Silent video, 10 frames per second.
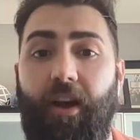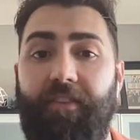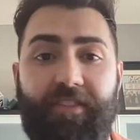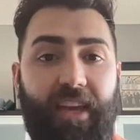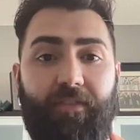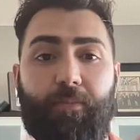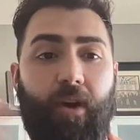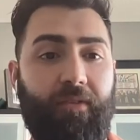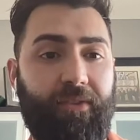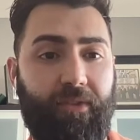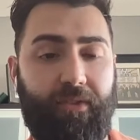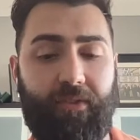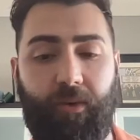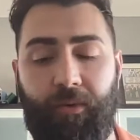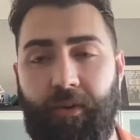Obviously, every province is
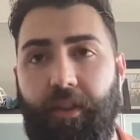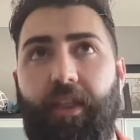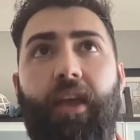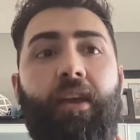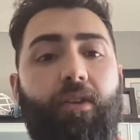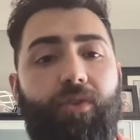its own thing.